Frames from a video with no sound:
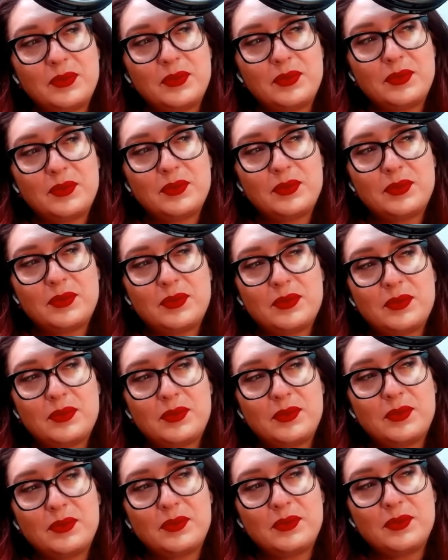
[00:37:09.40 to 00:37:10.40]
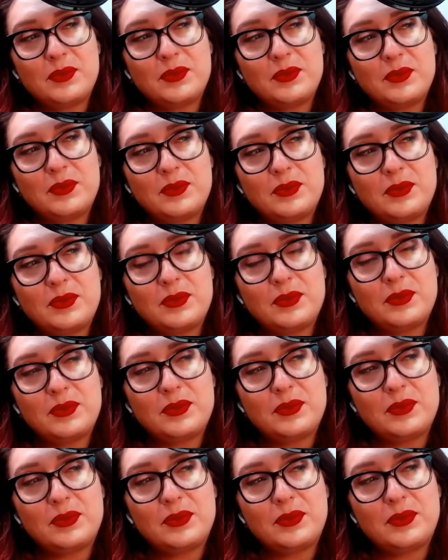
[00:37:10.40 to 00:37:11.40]

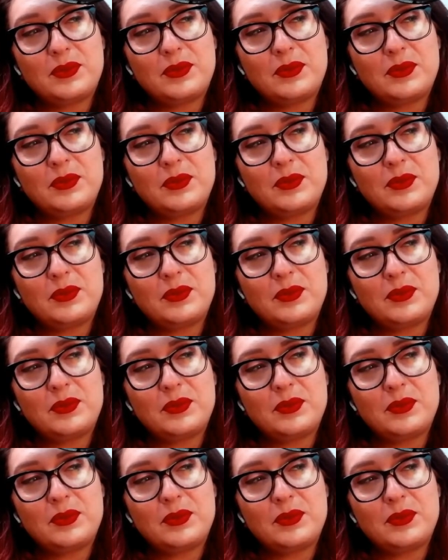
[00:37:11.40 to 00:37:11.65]
(not speaking)